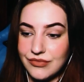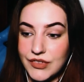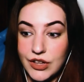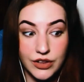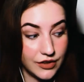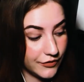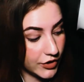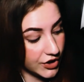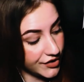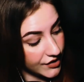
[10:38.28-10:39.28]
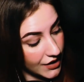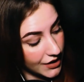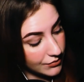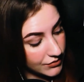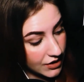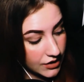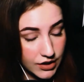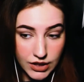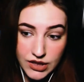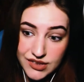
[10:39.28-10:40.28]
Not the first time, not
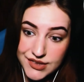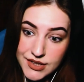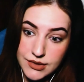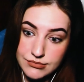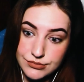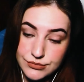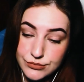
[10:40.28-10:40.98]
the last time.